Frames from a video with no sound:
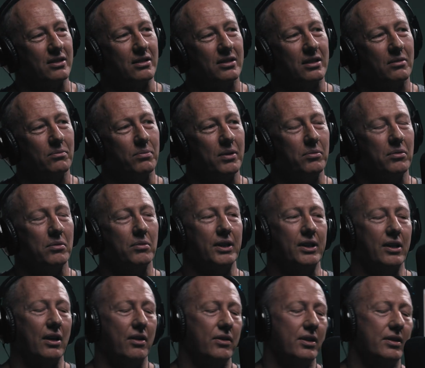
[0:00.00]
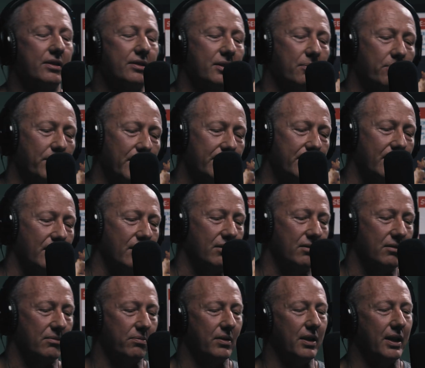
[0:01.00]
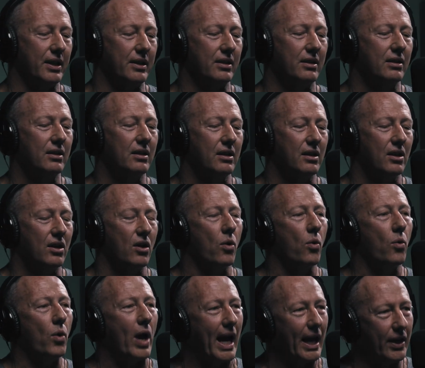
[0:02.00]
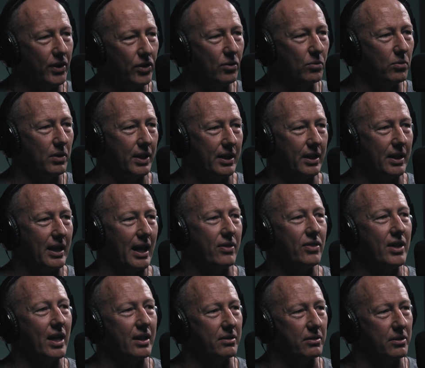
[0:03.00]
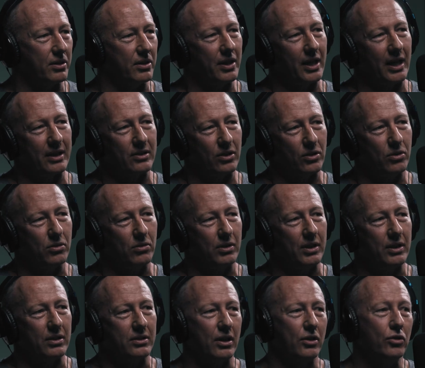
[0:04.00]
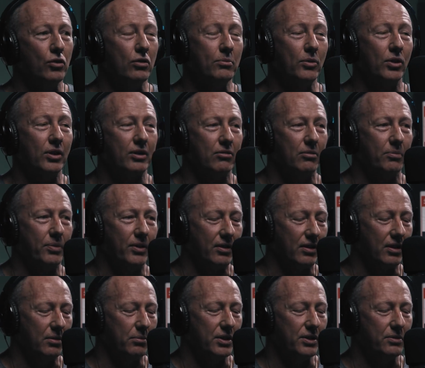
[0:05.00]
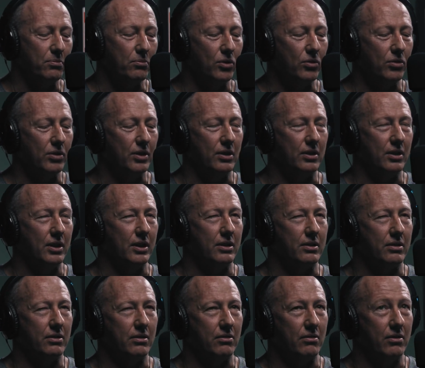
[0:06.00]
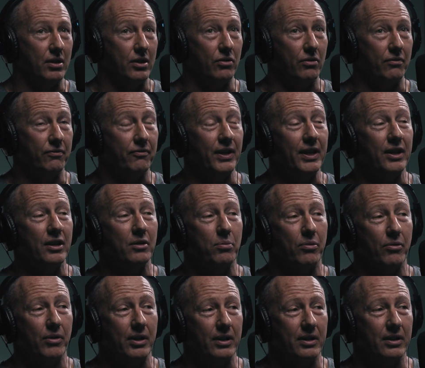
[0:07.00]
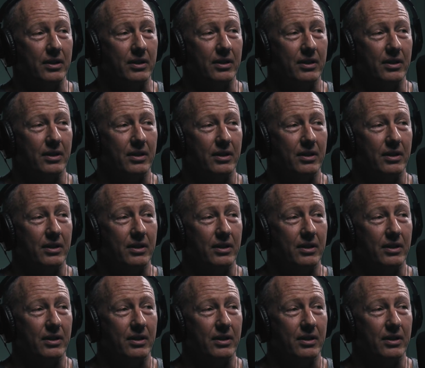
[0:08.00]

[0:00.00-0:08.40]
So some people might go, this is the best thing on the planet, and you eat it. And that's according... So your microbiome is more unique to you than your fingerprint.